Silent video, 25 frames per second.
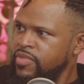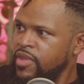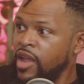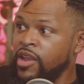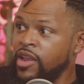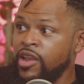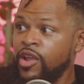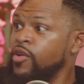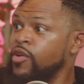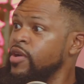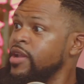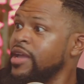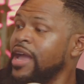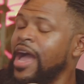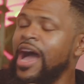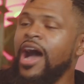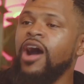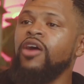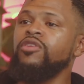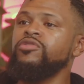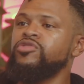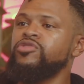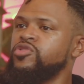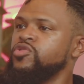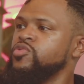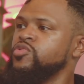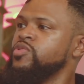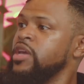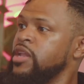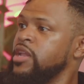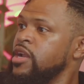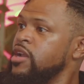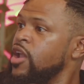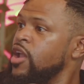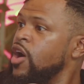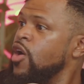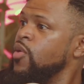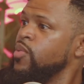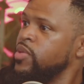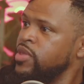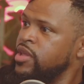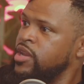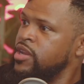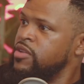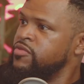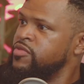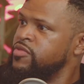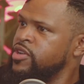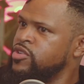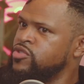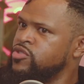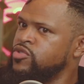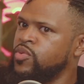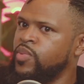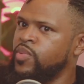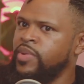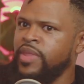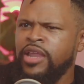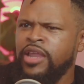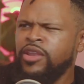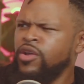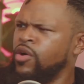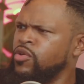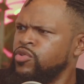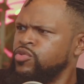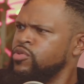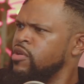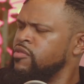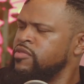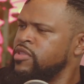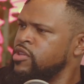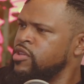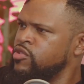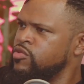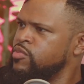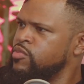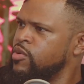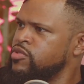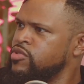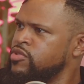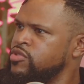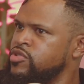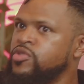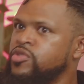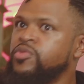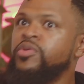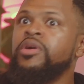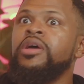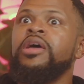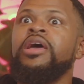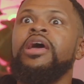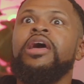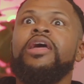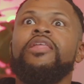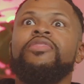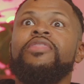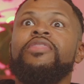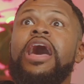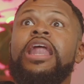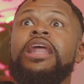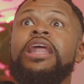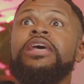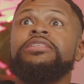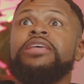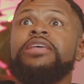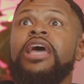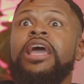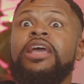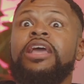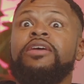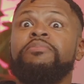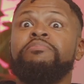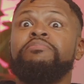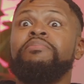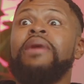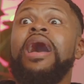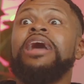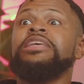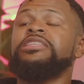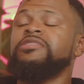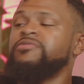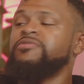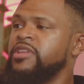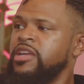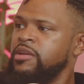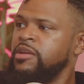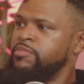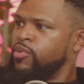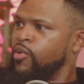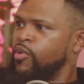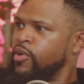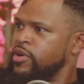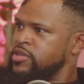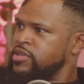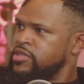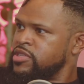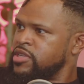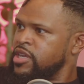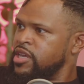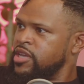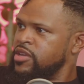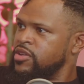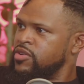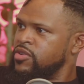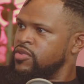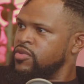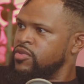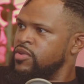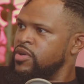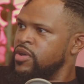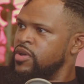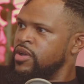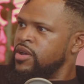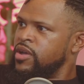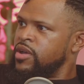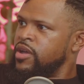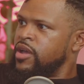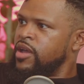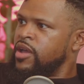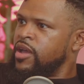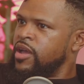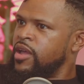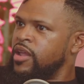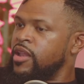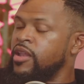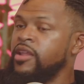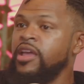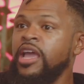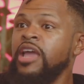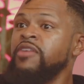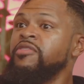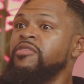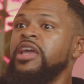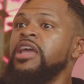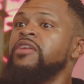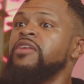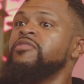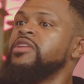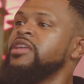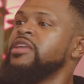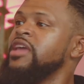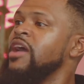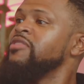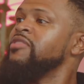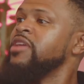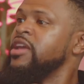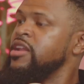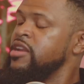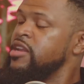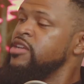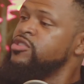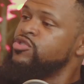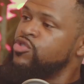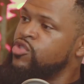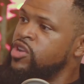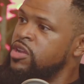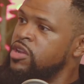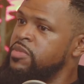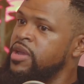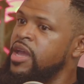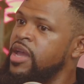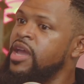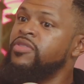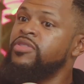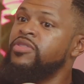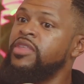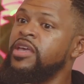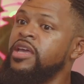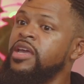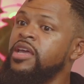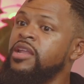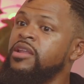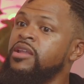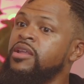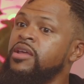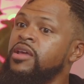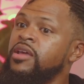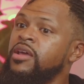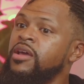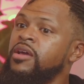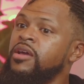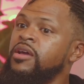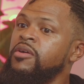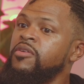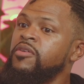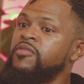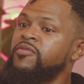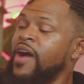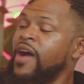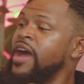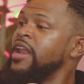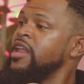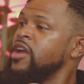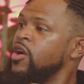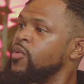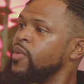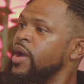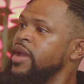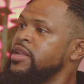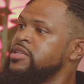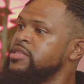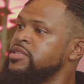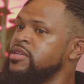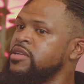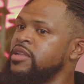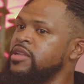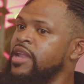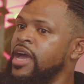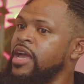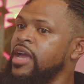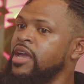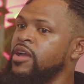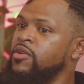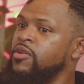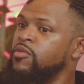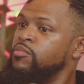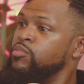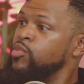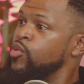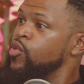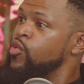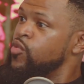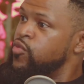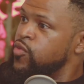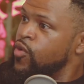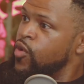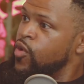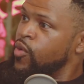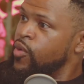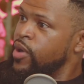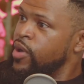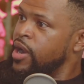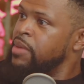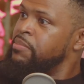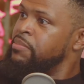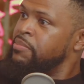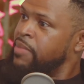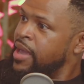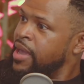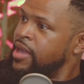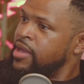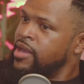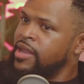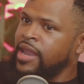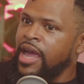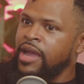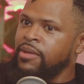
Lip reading: Learning how to get along with an individual when they don't do everything you're supposed to do, that is a massively important skill. Even having a disagreement and then finding a way to like move forward and make